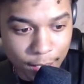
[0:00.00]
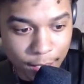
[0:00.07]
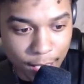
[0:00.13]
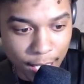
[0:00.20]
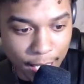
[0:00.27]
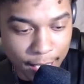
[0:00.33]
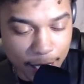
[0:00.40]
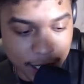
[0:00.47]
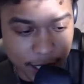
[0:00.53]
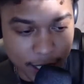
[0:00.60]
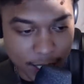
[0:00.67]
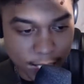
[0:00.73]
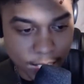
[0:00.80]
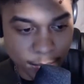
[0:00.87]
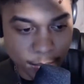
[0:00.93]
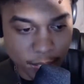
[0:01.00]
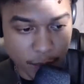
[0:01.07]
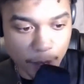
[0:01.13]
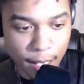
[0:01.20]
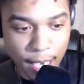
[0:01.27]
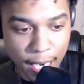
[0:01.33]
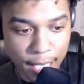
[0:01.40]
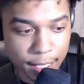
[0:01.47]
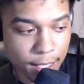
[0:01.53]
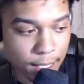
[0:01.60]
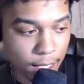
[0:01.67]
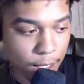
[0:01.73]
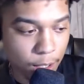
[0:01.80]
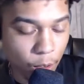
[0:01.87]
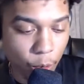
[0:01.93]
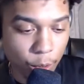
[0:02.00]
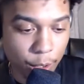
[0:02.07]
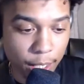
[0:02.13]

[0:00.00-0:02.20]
like he's he's just been behind his son's corner.